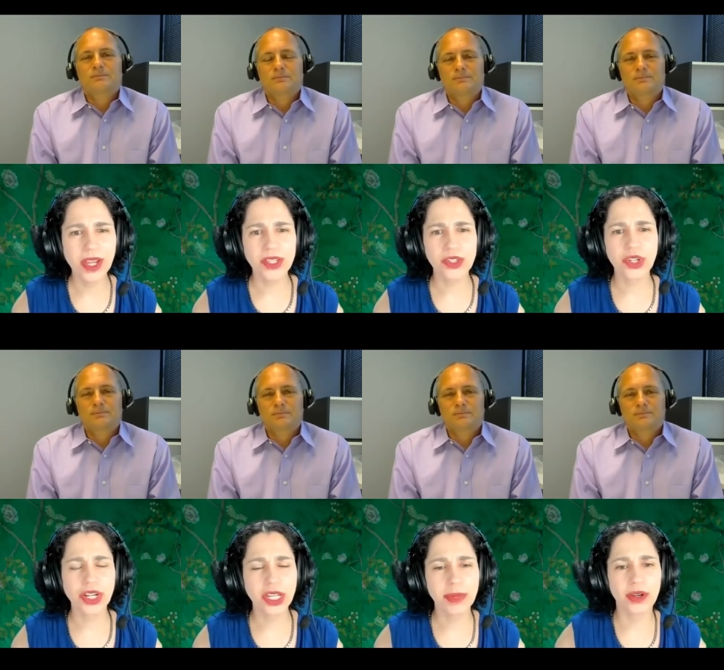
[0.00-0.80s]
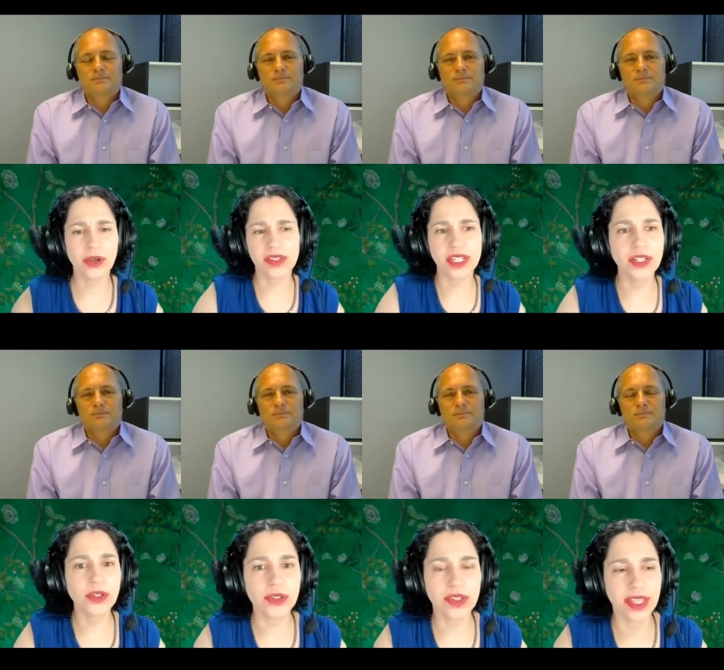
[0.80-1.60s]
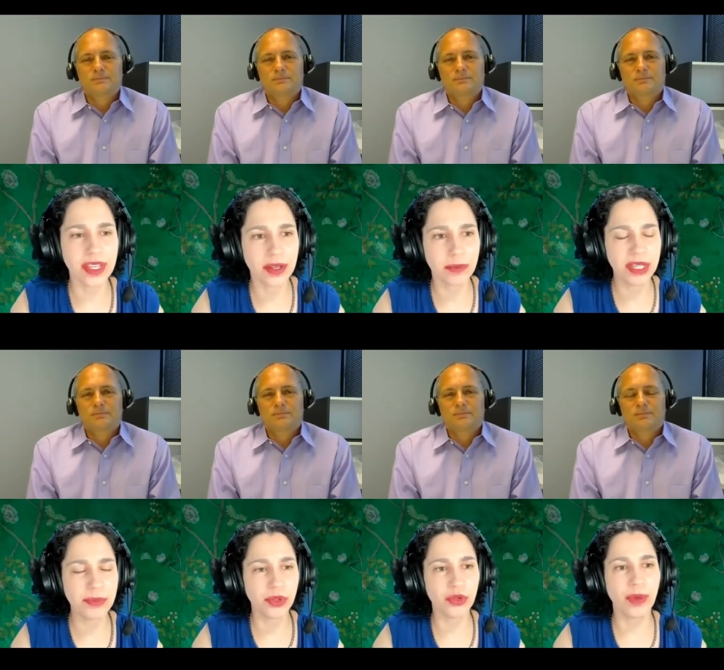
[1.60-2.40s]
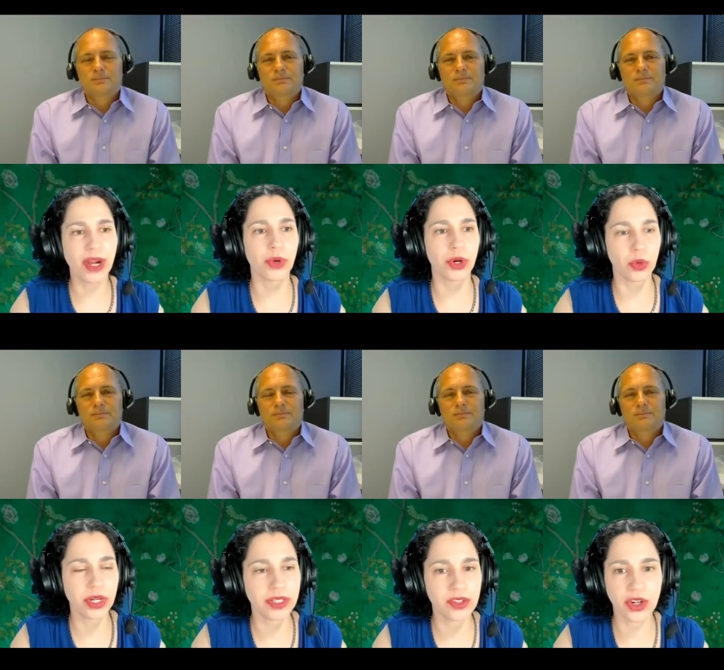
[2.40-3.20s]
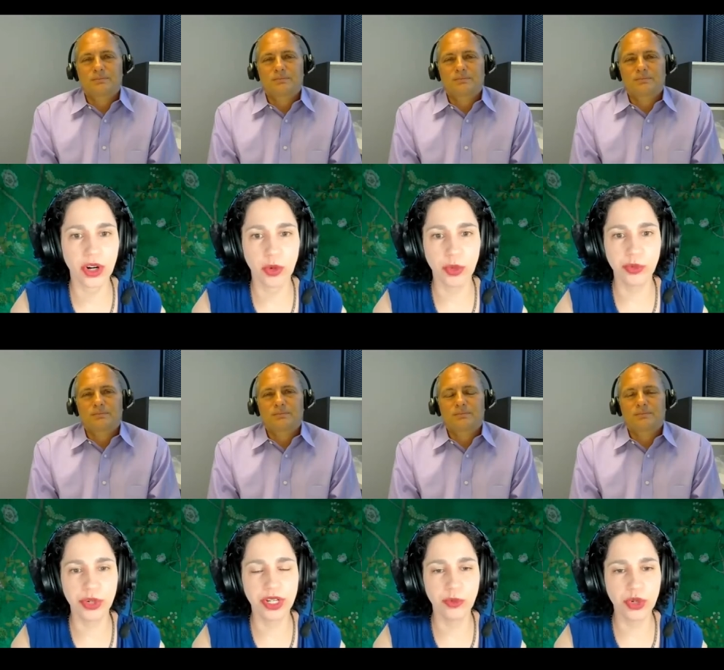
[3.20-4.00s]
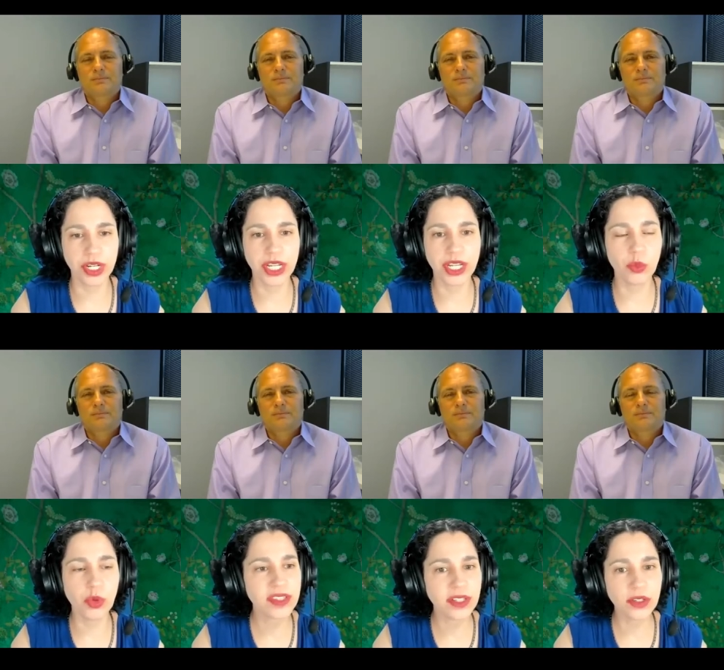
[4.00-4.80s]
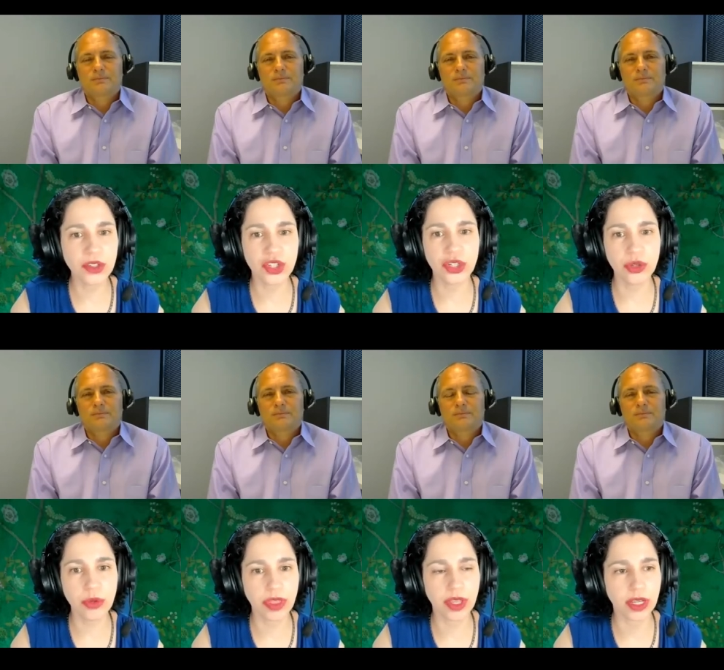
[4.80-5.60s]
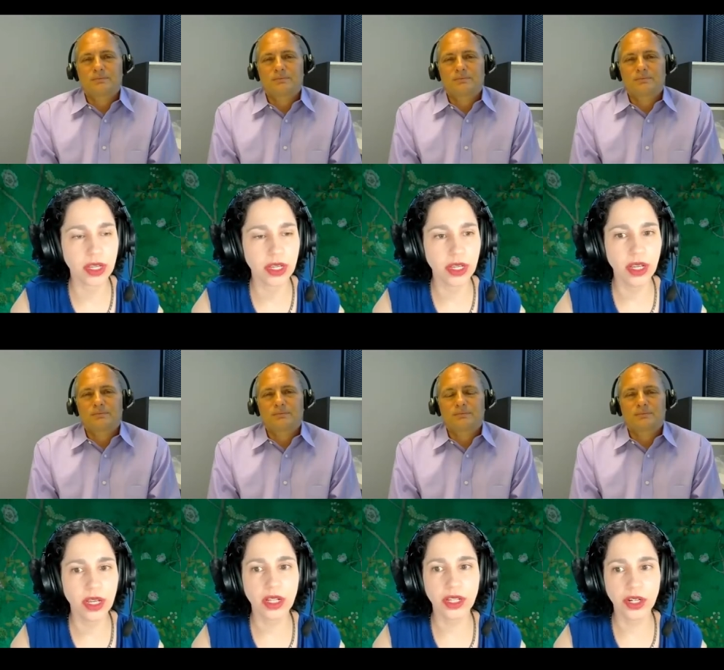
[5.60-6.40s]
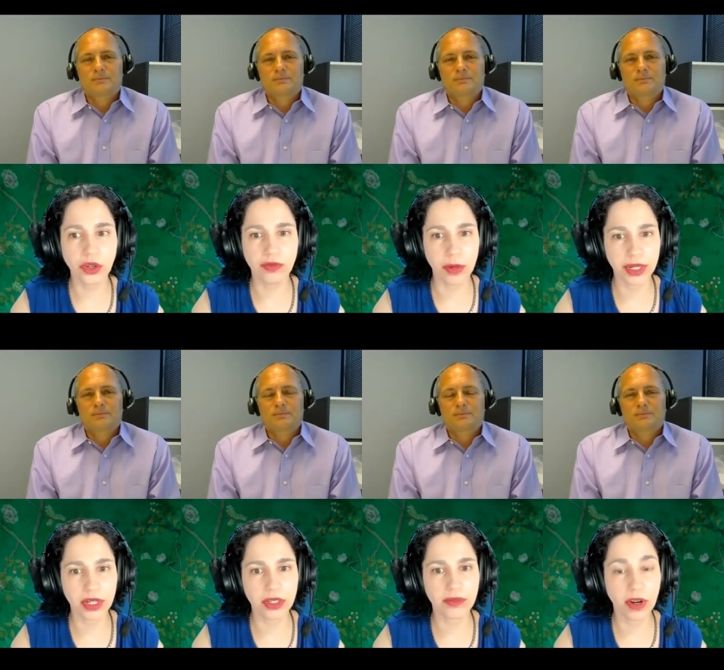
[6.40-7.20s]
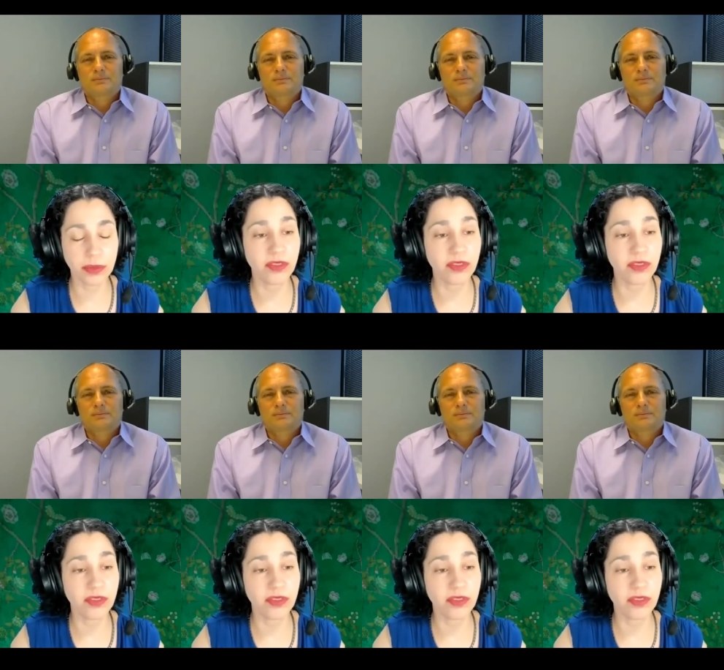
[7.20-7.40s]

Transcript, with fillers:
Speaker 1: So talking about skills that people who might want to work at Certara would, would, would need, what skills do you think clinical pharma, pharm,